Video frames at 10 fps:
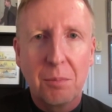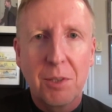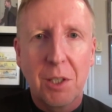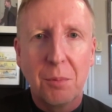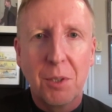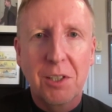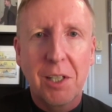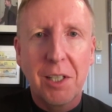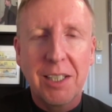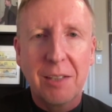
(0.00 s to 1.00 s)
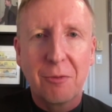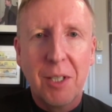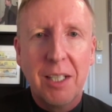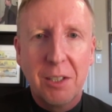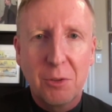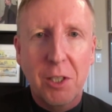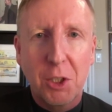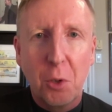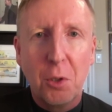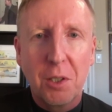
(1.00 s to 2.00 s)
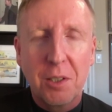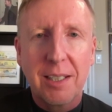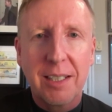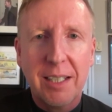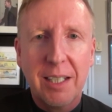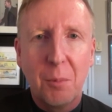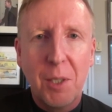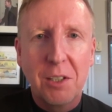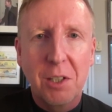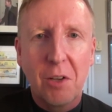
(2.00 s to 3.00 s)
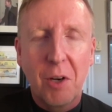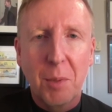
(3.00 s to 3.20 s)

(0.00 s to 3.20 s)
So we're starting in that, trying to show that uh, we can solve our